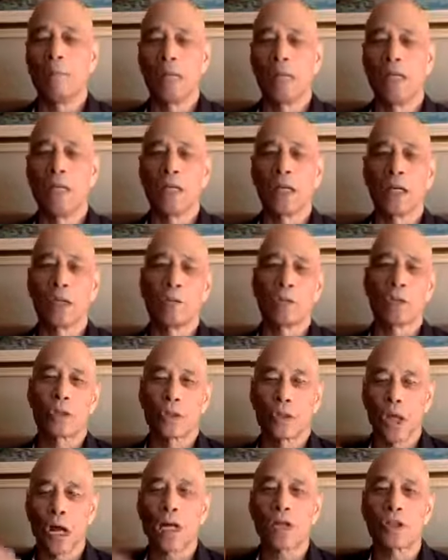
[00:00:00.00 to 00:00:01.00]
being comes,
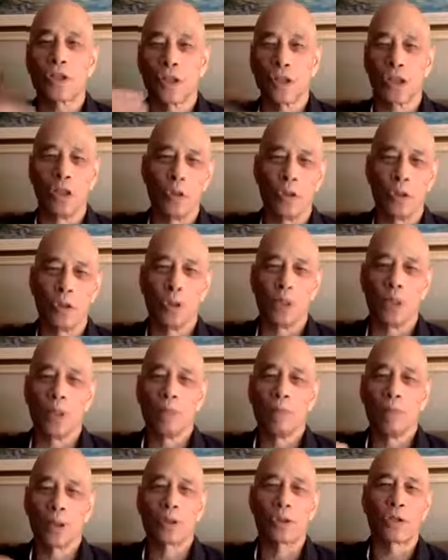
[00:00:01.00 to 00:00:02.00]
talks to you,
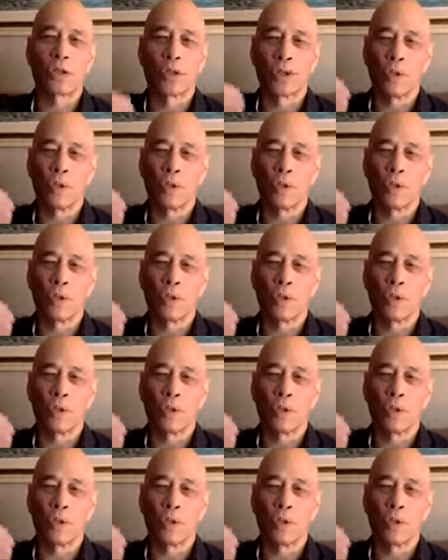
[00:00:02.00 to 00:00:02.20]
Mr.